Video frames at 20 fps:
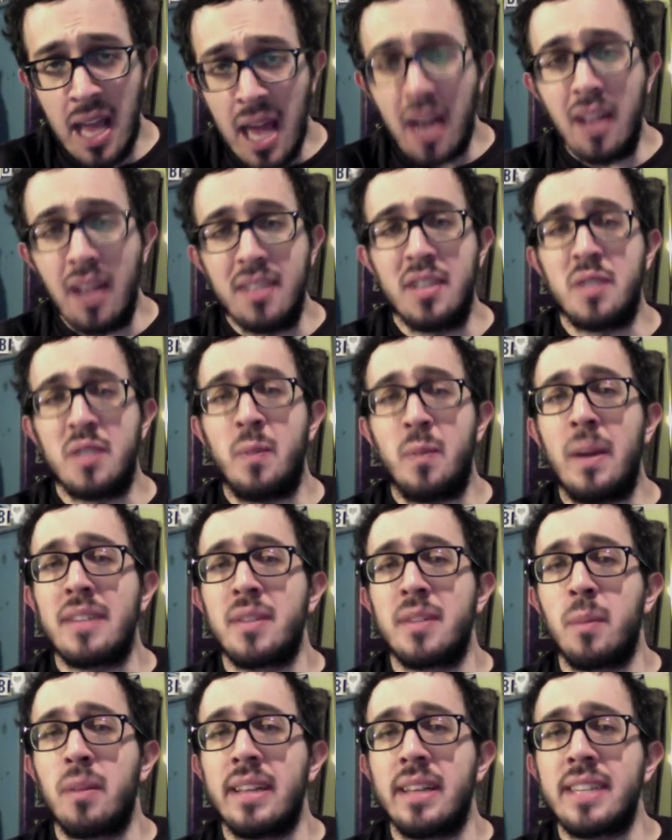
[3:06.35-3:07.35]
it also
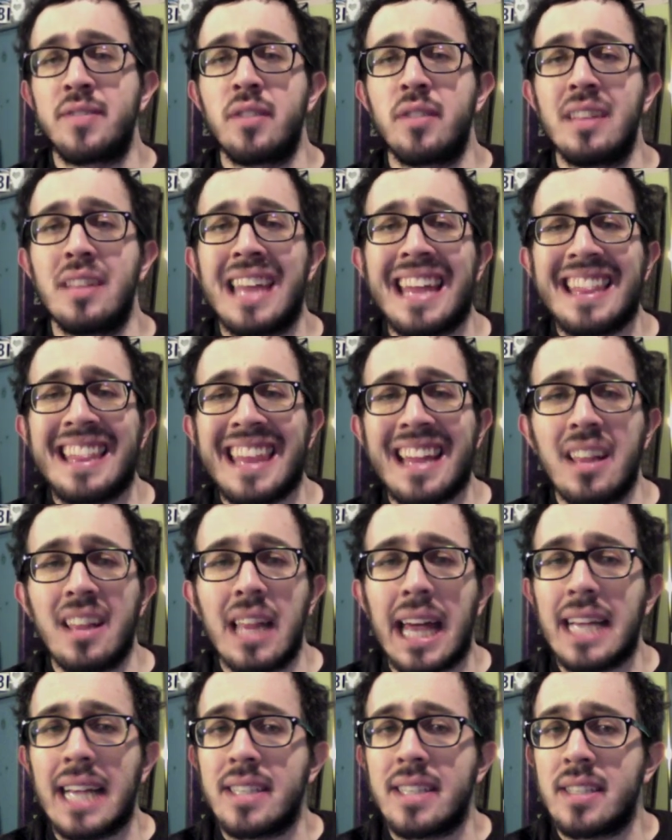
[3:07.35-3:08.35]
spares a place for lengthy
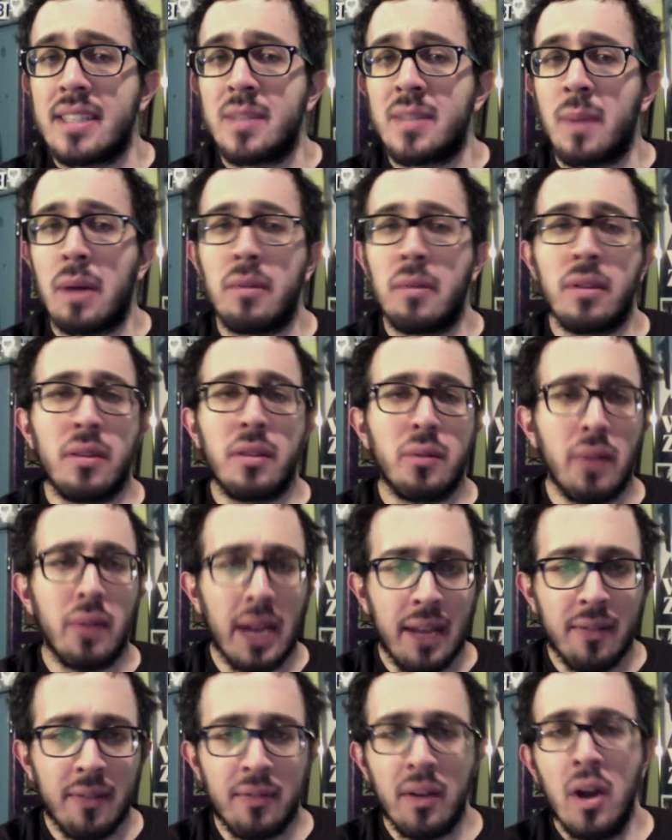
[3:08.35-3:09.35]
glances spent with
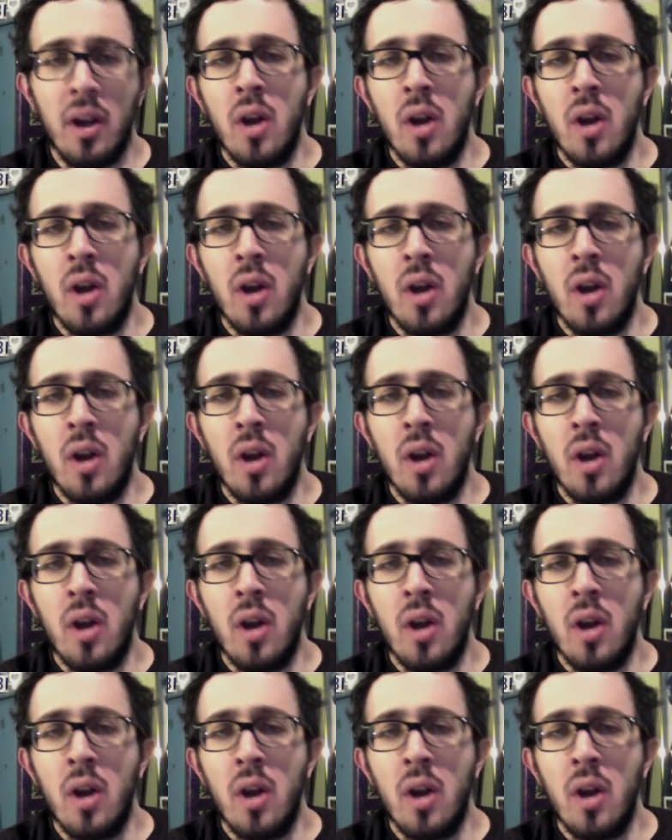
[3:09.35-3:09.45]
grief,